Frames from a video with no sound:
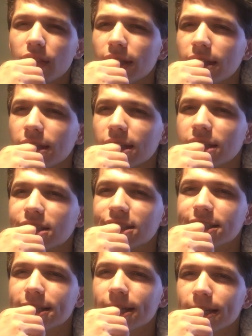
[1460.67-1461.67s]
think it's
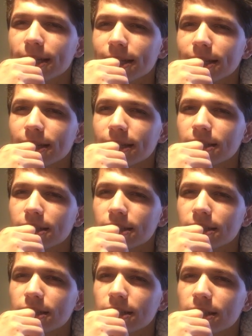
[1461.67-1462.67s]
saying
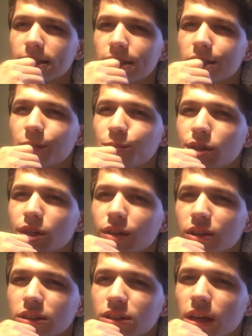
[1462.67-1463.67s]
the
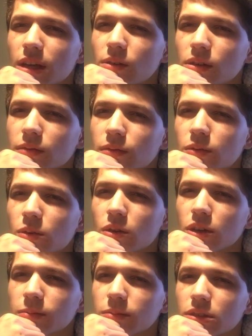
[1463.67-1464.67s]
pure sacred
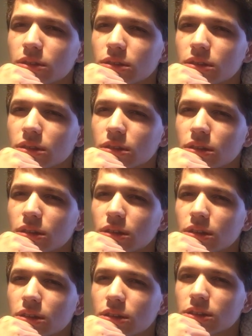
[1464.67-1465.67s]
forms.
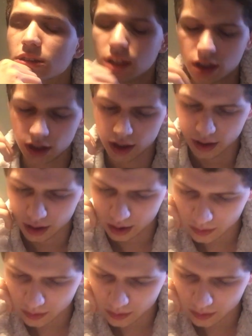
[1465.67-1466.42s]
Let